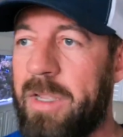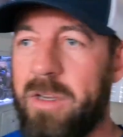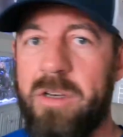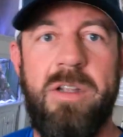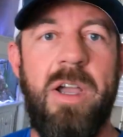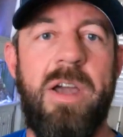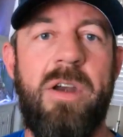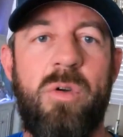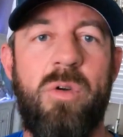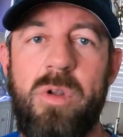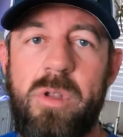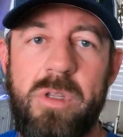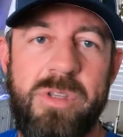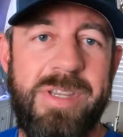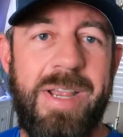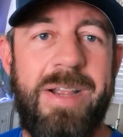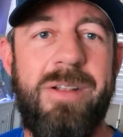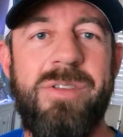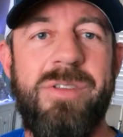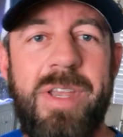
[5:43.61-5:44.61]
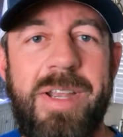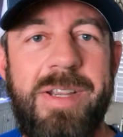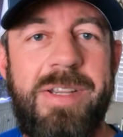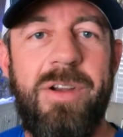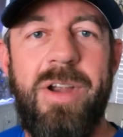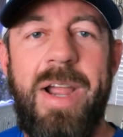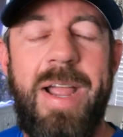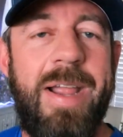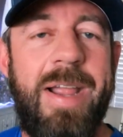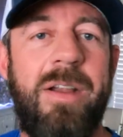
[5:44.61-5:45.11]
guttural, sounds like
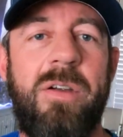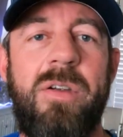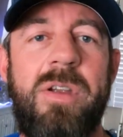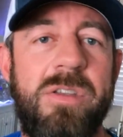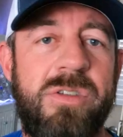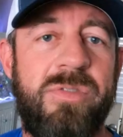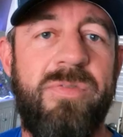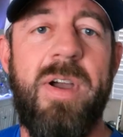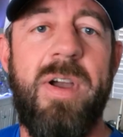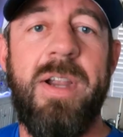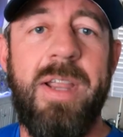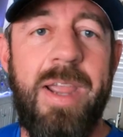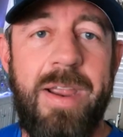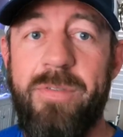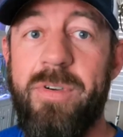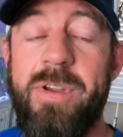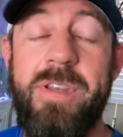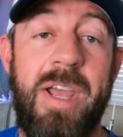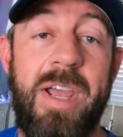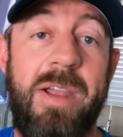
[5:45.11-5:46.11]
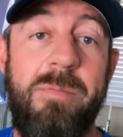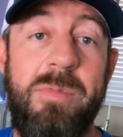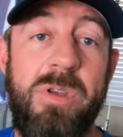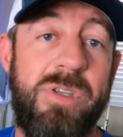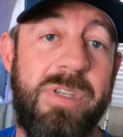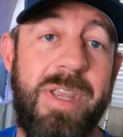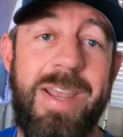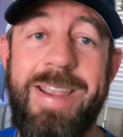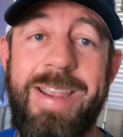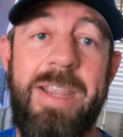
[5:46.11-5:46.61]
you're angry as fuck every time you
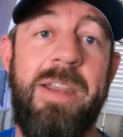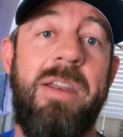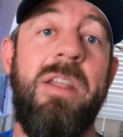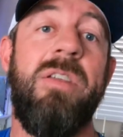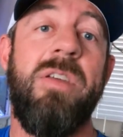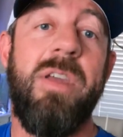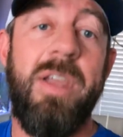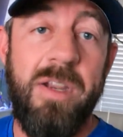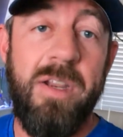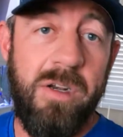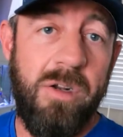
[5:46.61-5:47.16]
say anything,